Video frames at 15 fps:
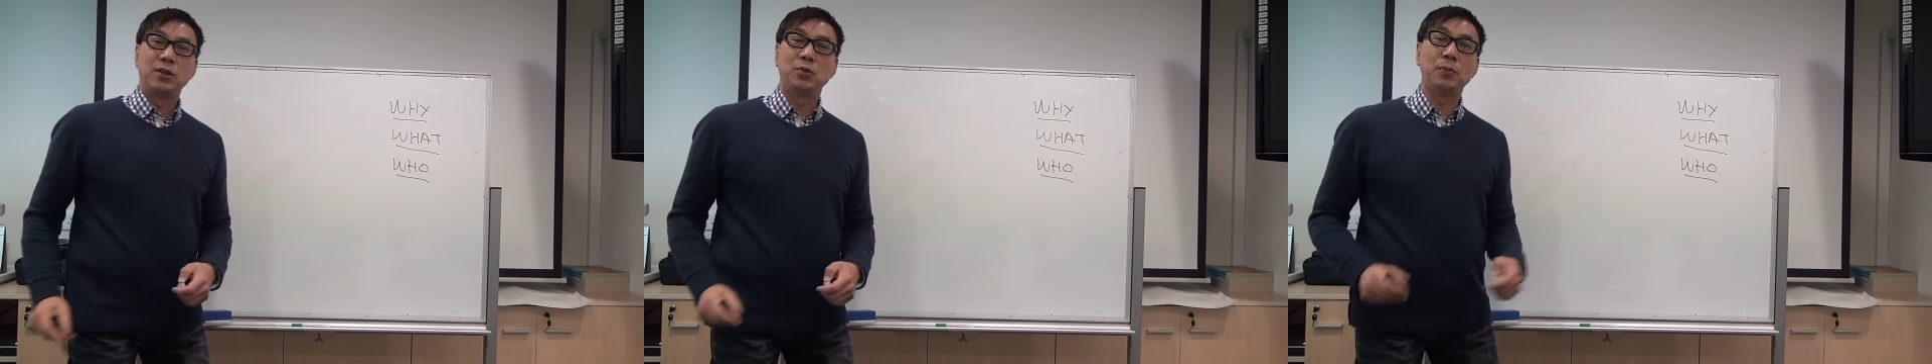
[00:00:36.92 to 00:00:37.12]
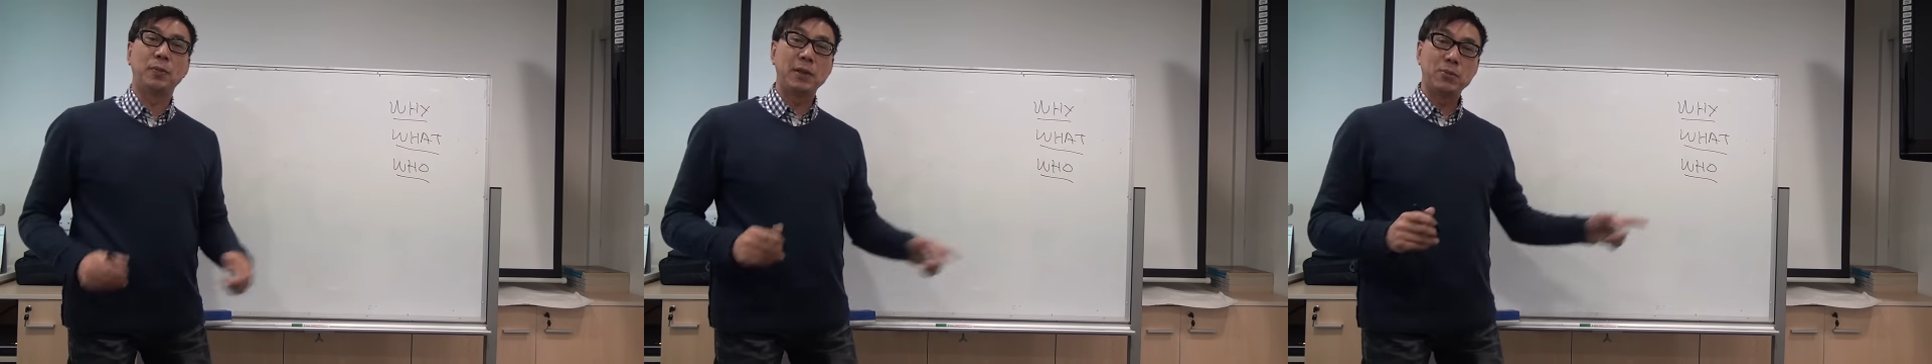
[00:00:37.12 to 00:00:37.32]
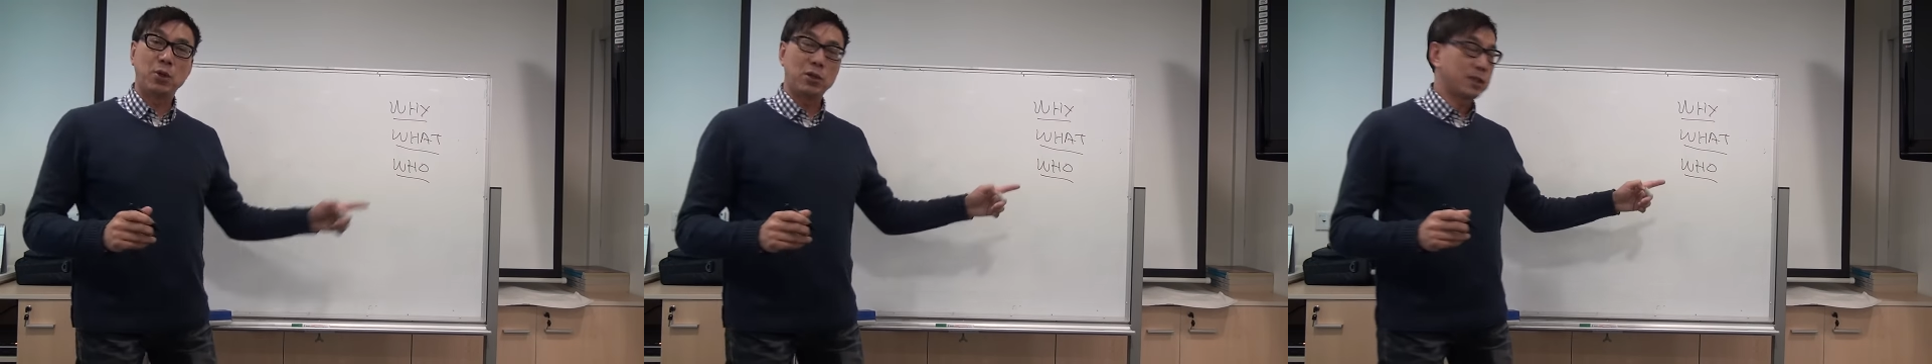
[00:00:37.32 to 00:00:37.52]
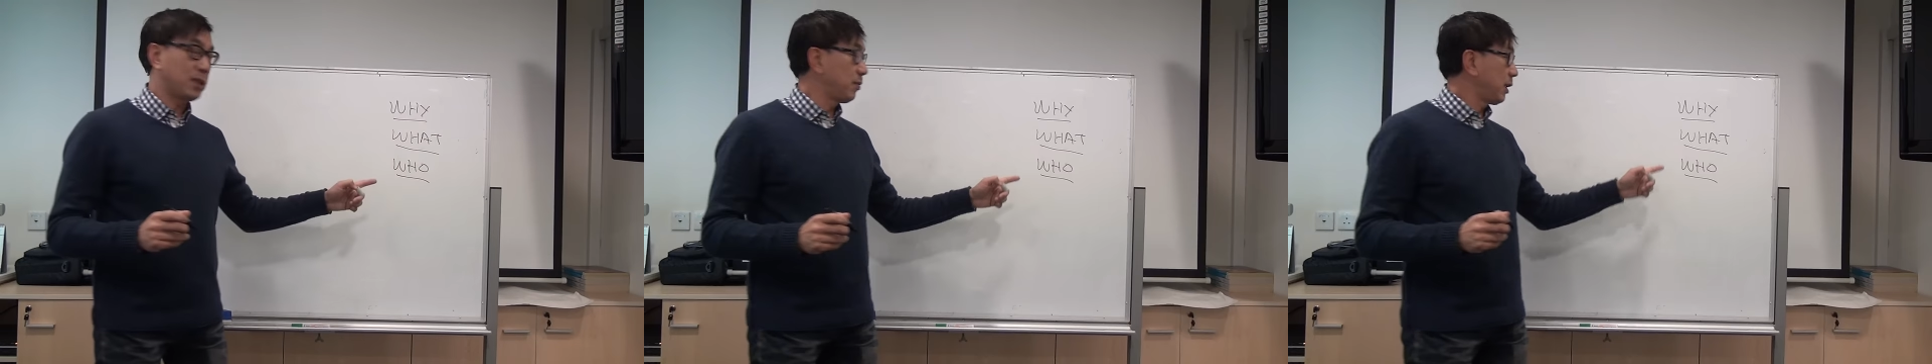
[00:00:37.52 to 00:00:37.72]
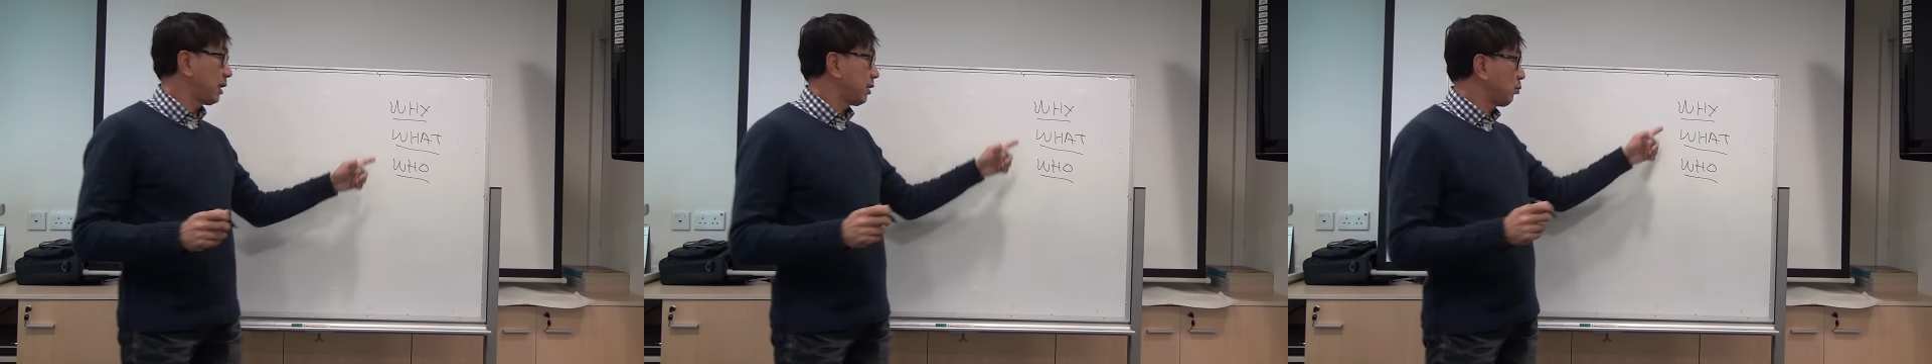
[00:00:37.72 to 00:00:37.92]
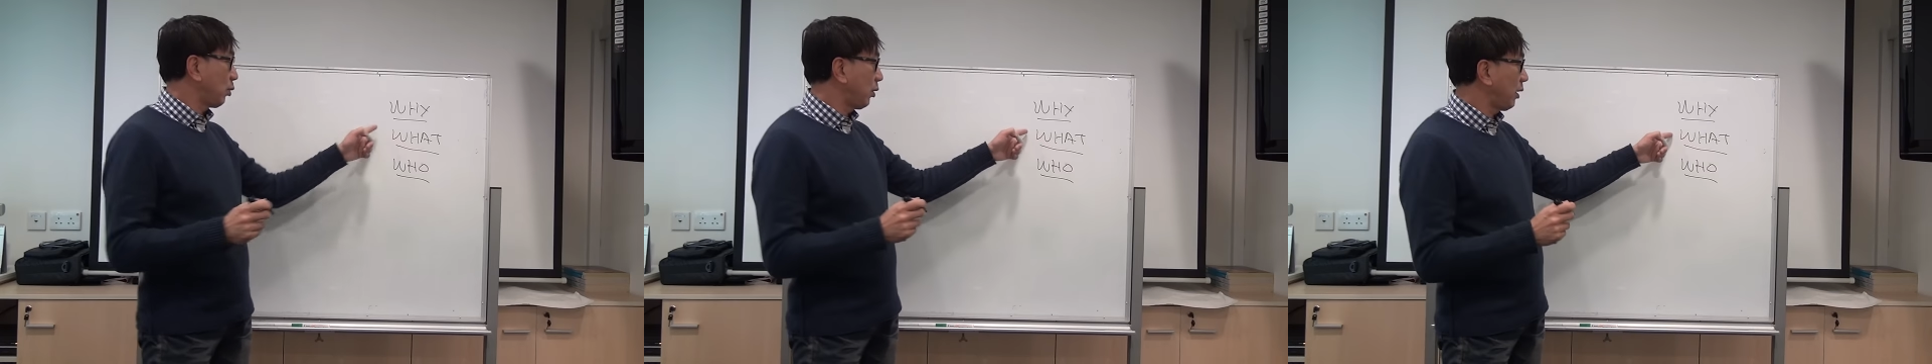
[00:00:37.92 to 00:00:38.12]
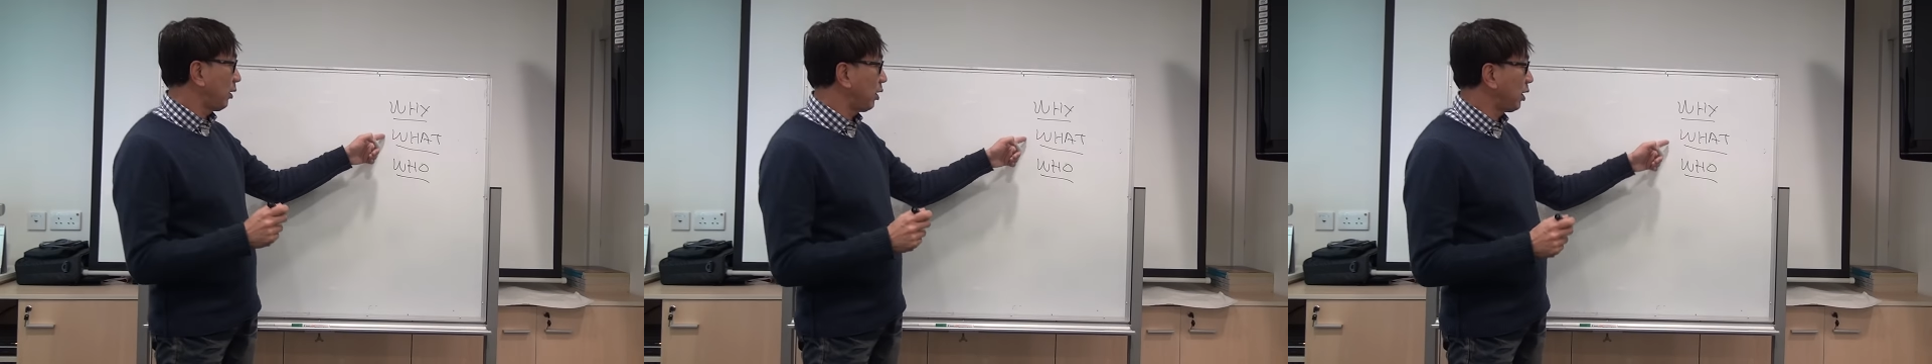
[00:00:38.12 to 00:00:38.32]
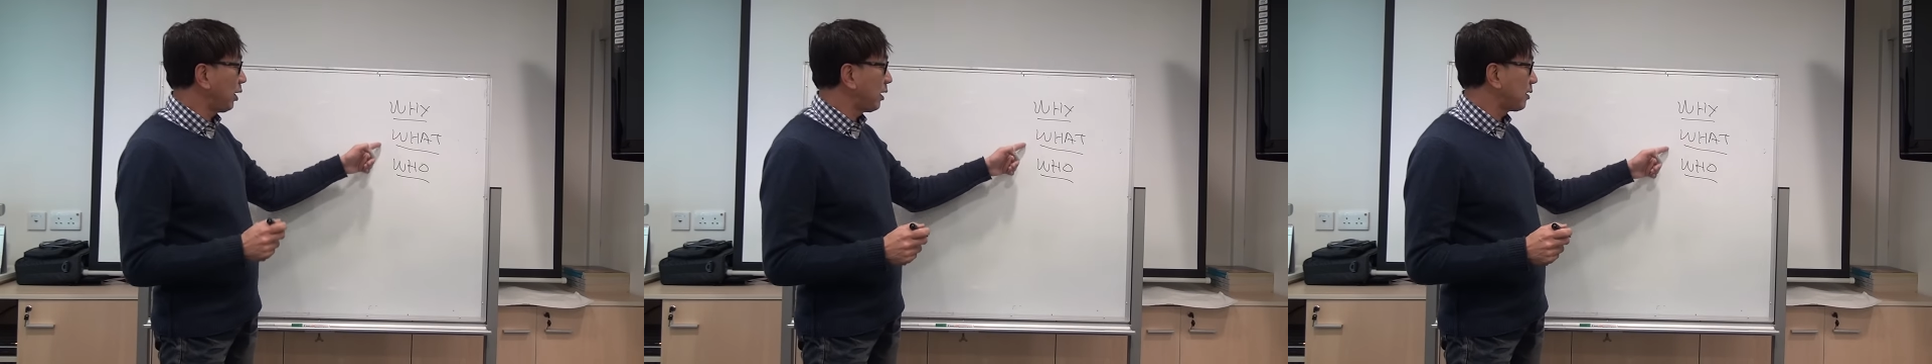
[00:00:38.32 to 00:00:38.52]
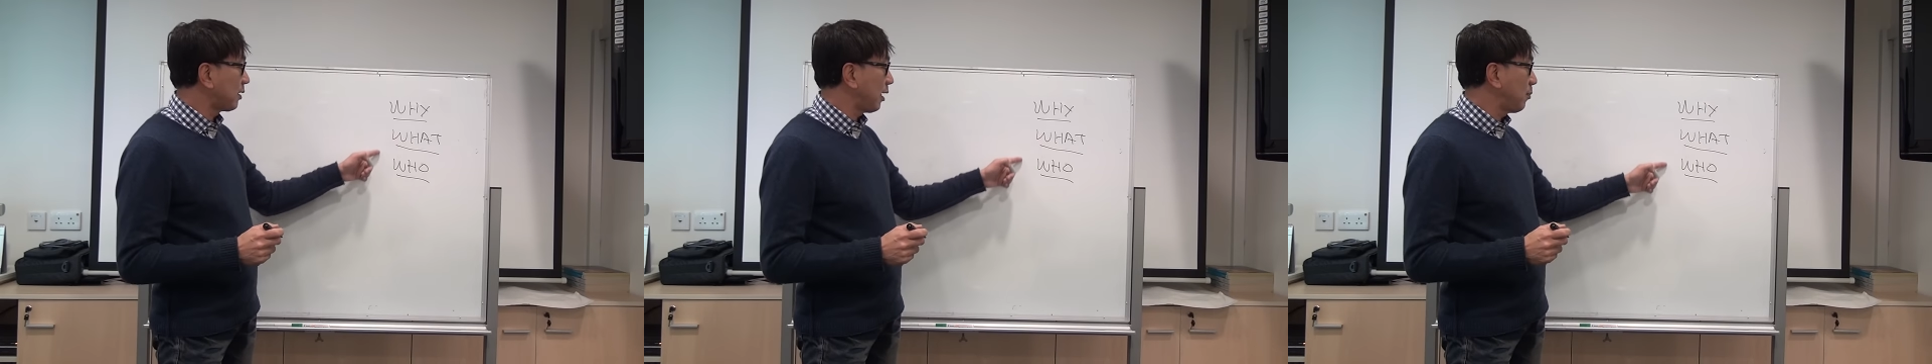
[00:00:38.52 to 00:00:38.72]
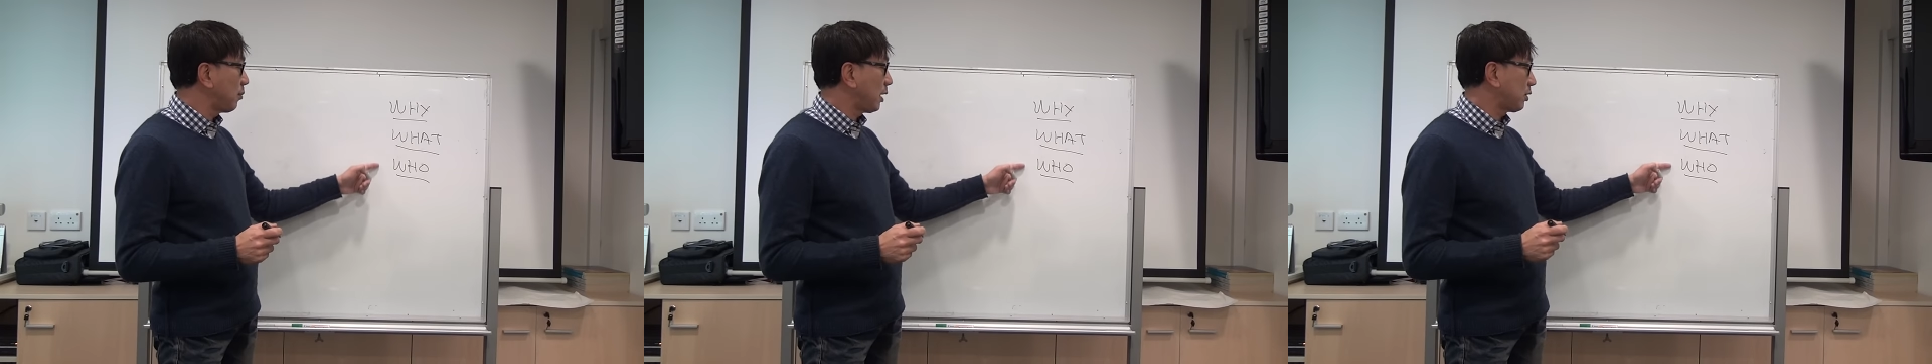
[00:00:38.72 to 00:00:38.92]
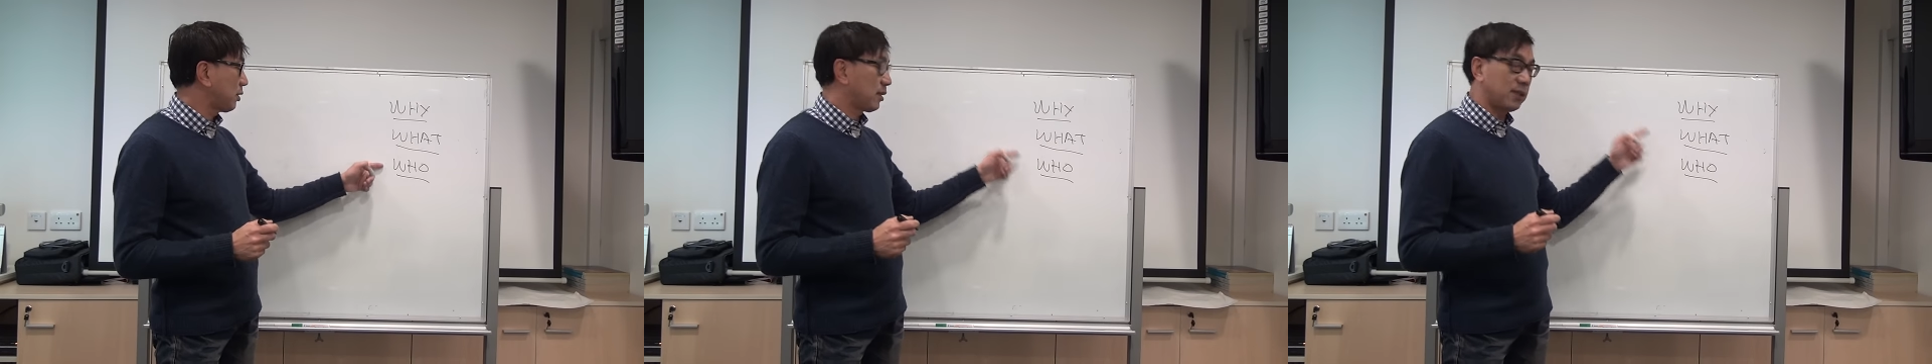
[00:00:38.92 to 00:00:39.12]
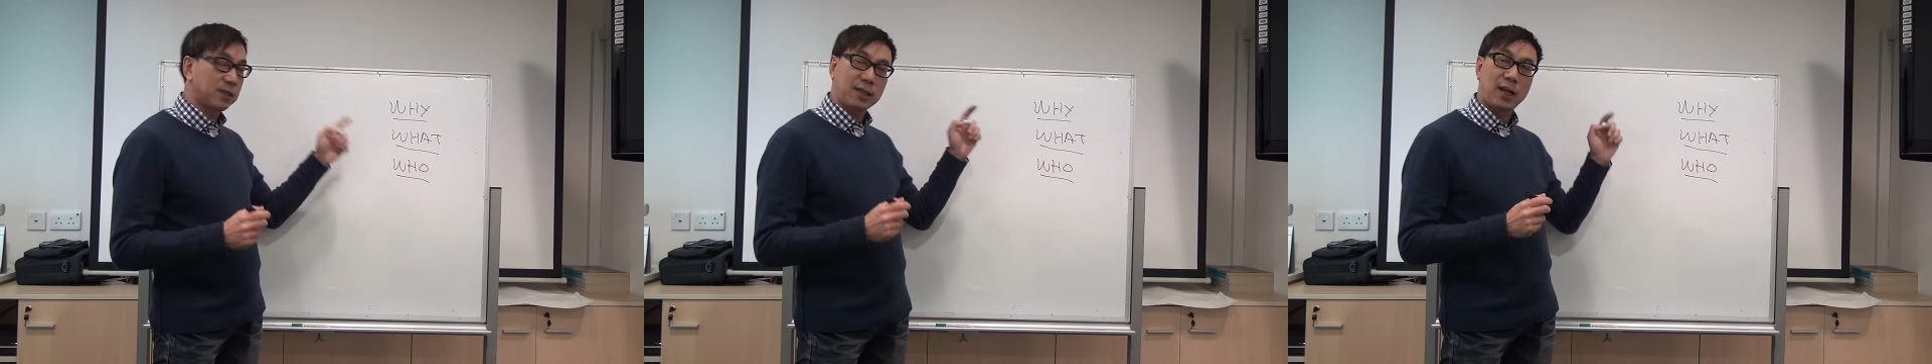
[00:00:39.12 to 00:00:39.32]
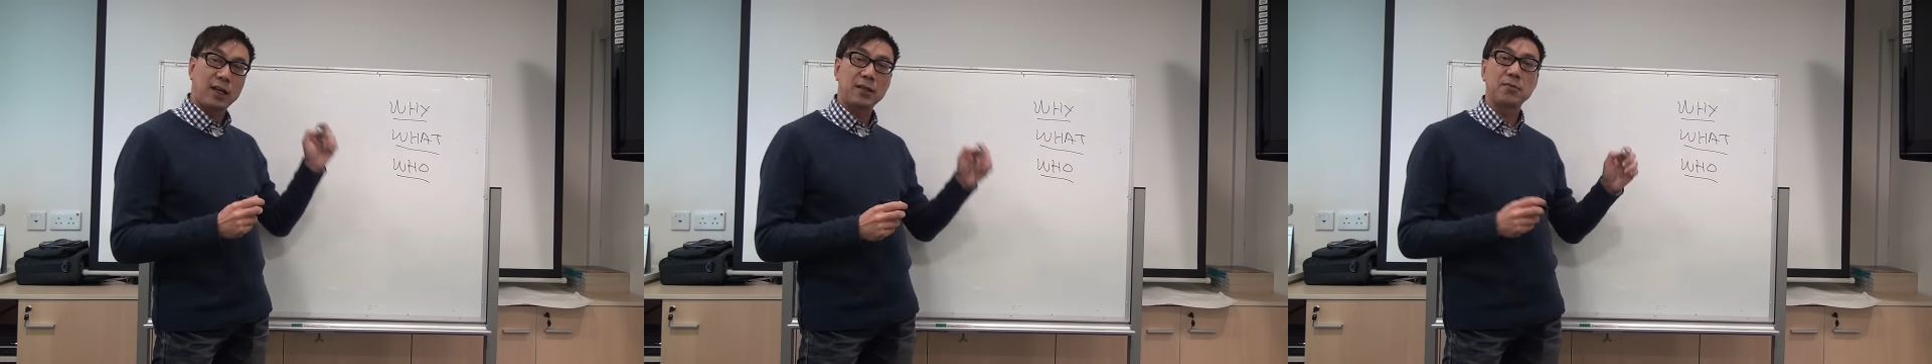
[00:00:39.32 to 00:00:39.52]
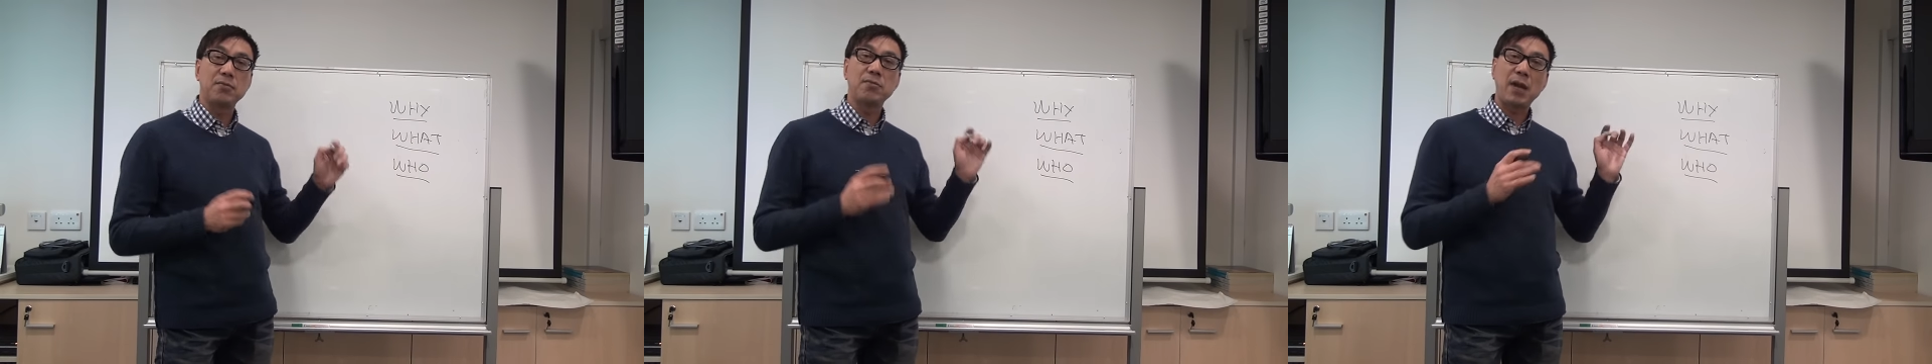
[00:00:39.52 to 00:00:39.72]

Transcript: would be important because what you're going to say must kind of